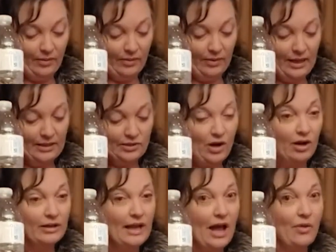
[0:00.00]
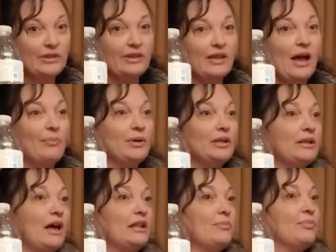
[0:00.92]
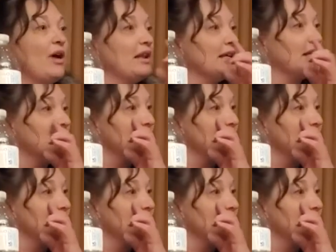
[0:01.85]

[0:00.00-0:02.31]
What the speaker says: he started out with, I put a lot of the products